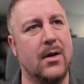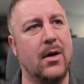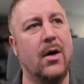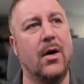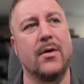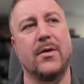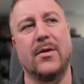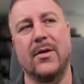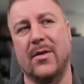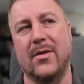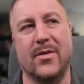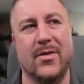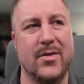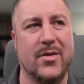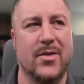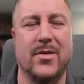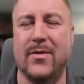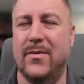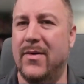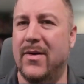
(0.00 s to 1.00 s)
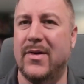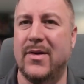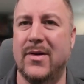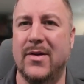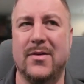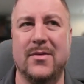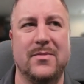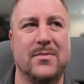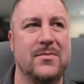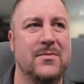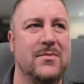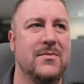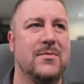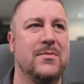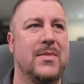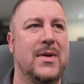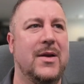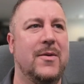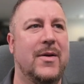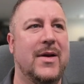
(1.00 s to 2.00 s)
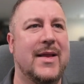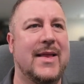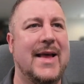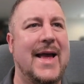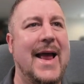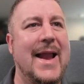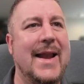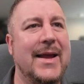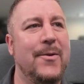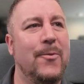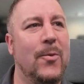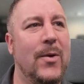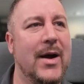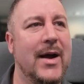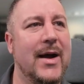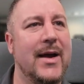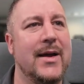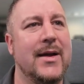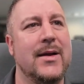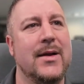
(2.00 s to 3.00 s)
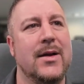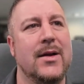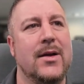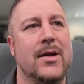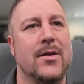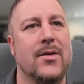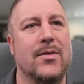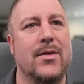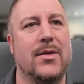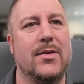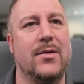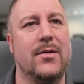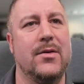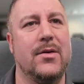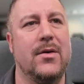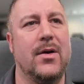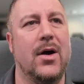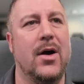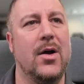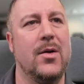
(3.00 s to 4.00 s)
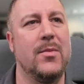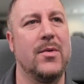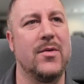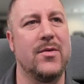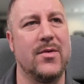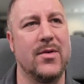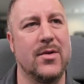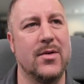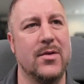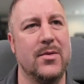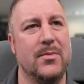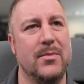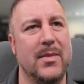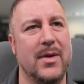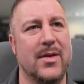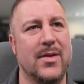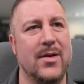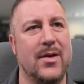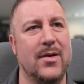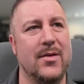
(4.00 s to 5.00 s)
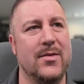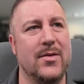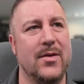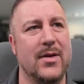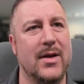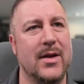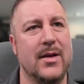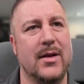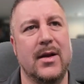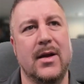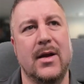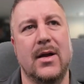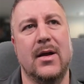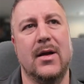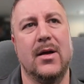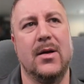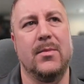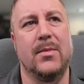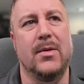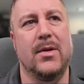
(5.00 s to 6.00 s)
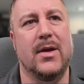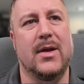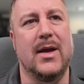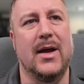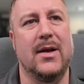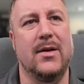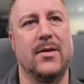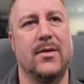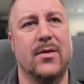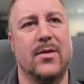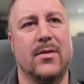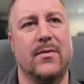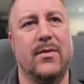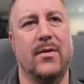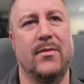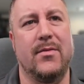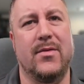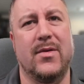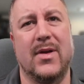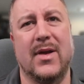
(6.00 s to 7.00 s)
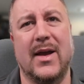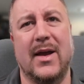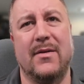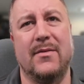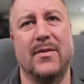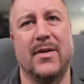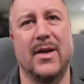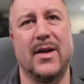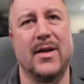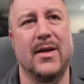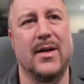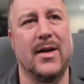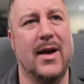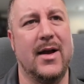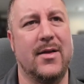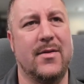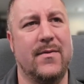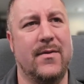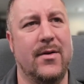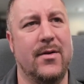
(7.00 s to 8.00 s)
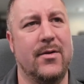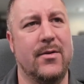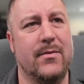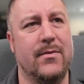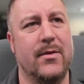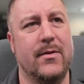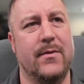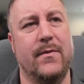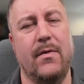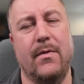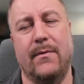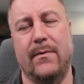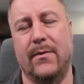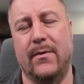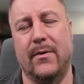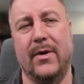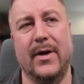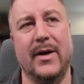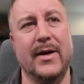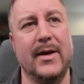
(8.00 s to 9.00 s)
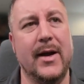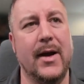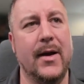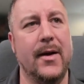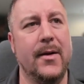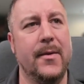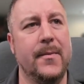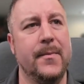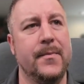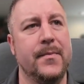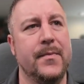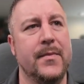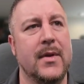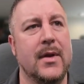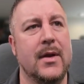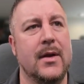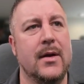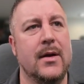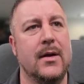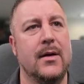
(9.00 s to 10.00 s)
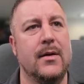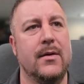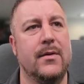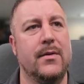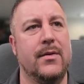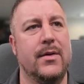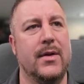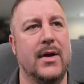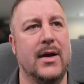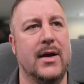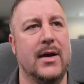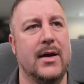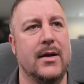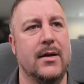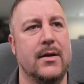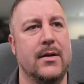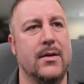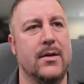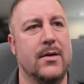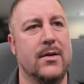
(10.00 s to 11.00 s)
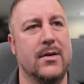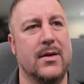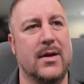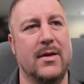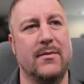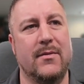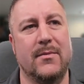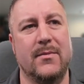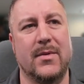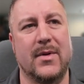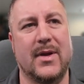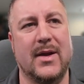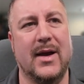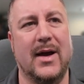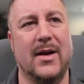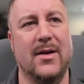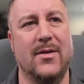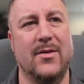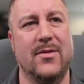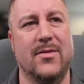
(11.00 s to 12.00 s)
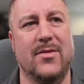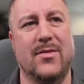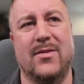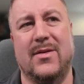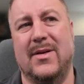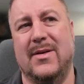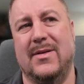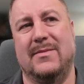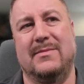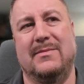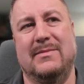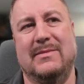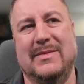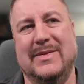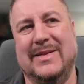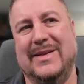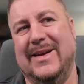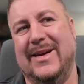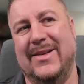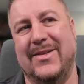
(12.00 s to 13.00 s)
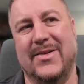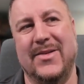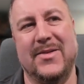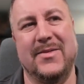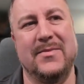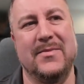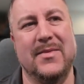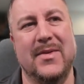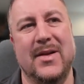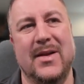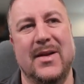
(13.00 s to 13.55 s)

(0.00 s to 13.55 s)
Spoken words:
Ordnance and stuff on your B-Wings anyway. So I don't know how much you're gonna miss out on it. You can do stuff, obviously. You get the S files for free now. Then you can give them a cannon. So I don't know.